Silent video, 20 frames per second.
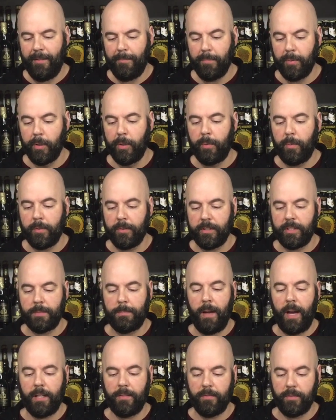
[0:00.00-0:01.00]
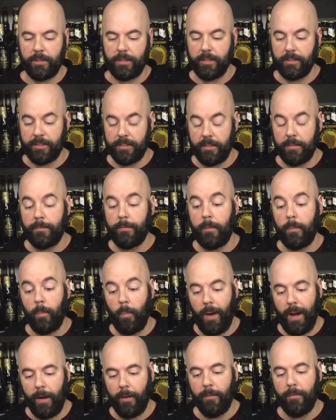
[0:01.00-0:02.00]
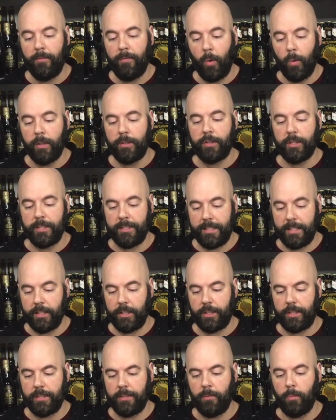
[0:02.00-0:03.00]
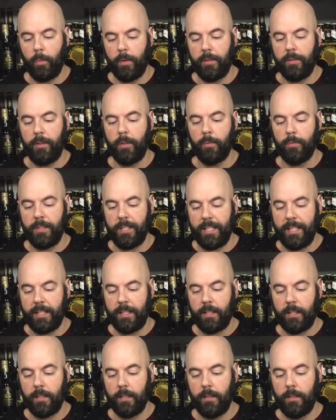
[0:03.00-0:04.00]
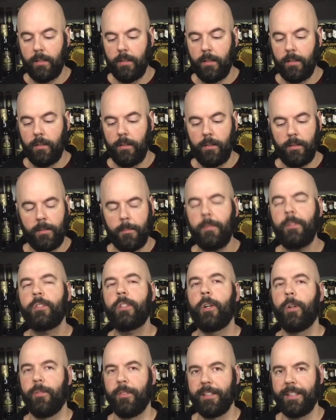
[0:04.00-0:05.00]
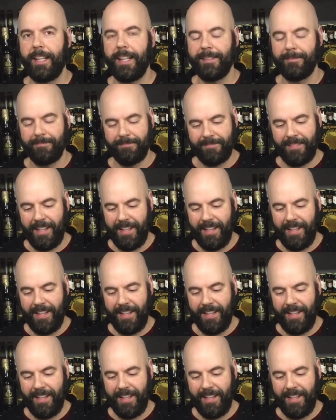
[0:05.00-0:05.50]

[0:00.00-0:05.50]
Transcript: brewed with respect for tradition with unique. Let me start over again.